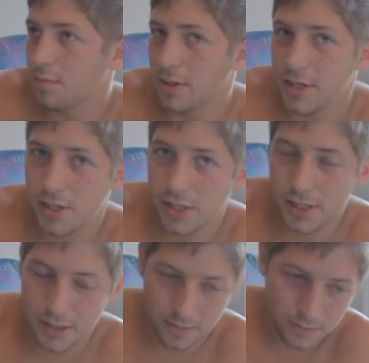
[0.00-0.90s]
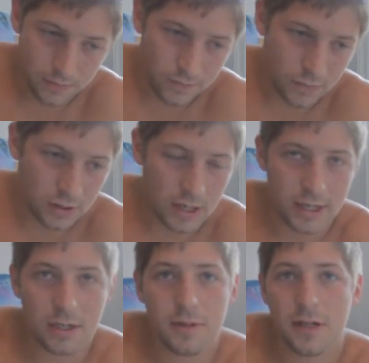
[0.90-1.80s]
Planches, they're
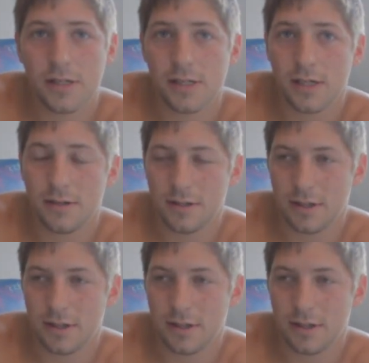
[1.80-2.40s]
not going to be easy.